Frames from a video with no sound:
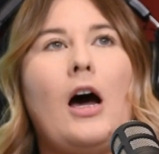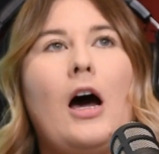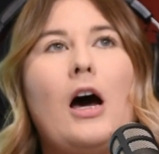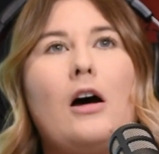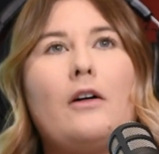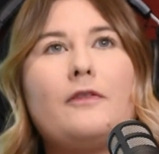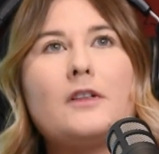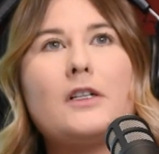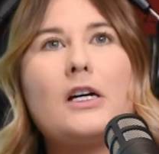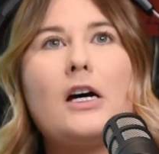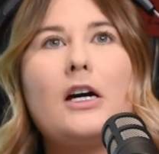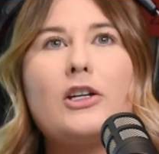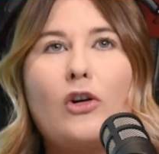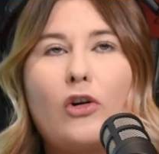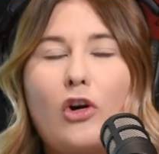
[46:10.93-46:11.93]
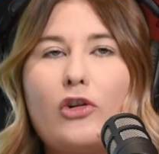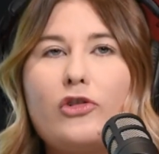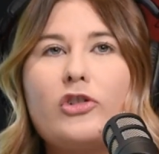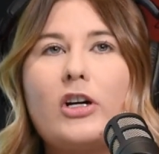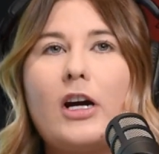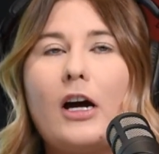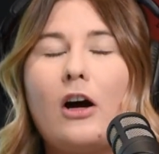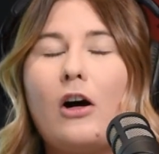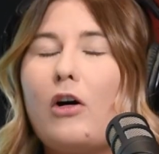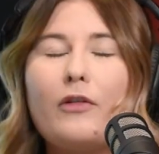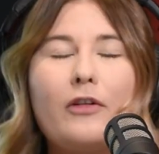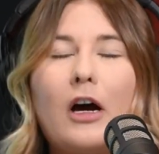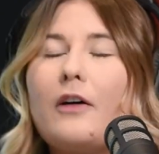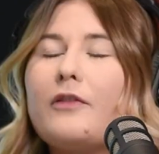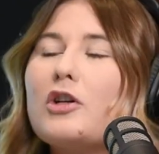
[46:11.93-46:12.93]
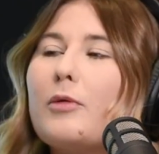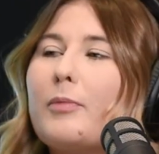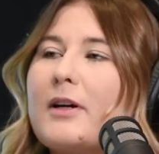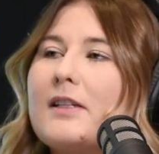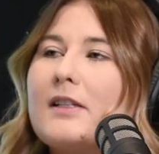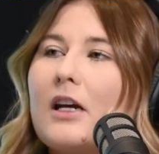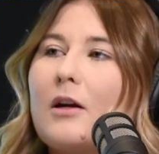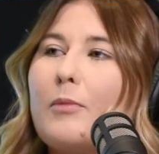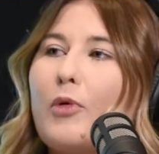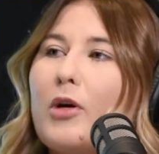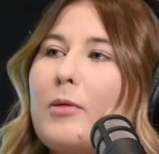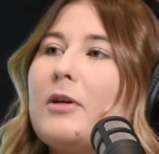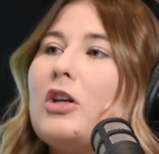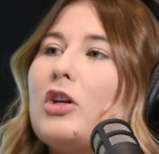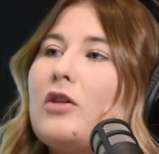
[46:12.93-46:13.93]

after your contract, after your pre-start appointment,